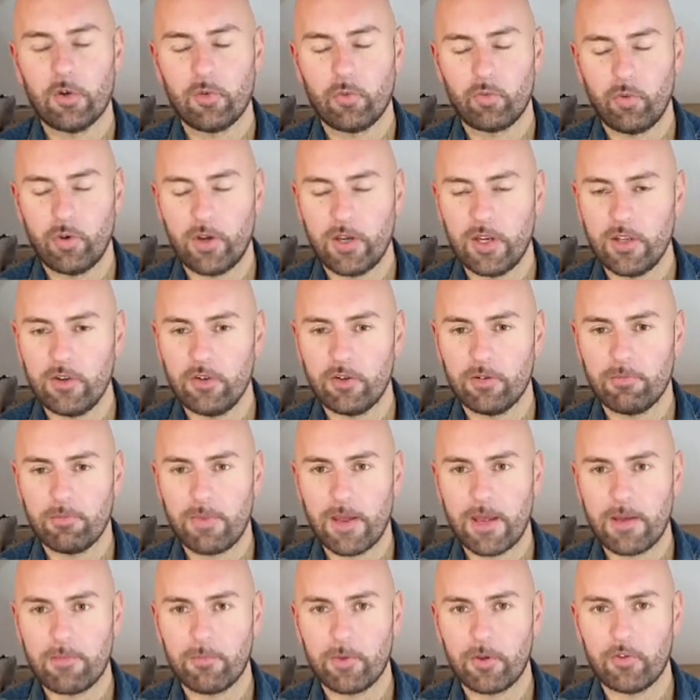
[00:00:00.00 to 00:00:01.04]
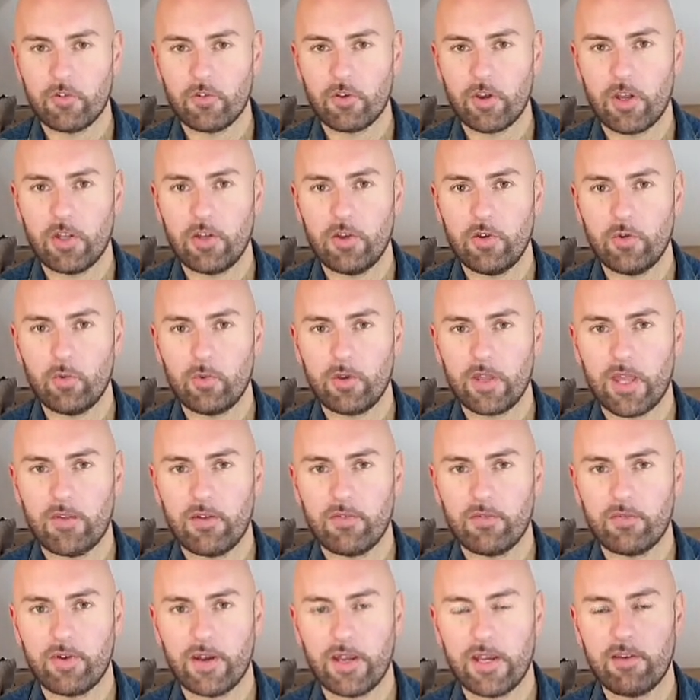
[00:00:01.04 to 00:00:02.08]
Really good members, and you'll get
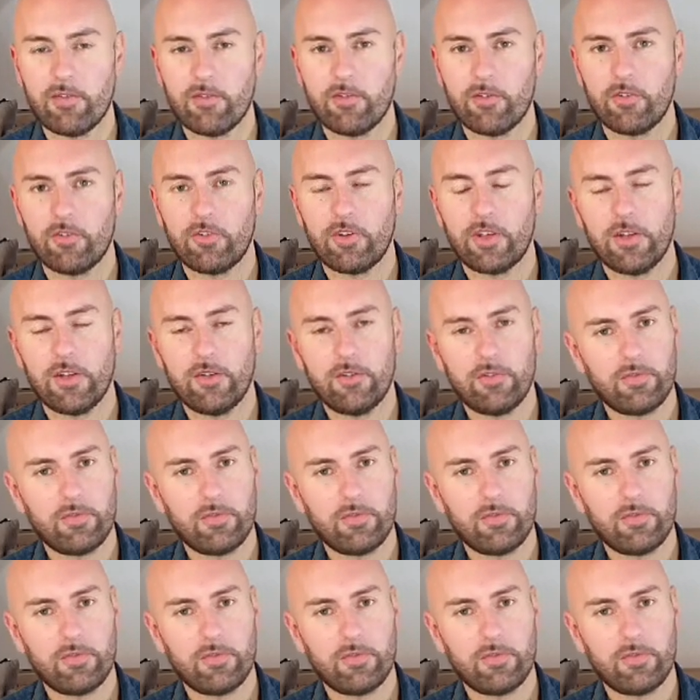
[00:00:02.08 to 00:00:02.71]
fragrances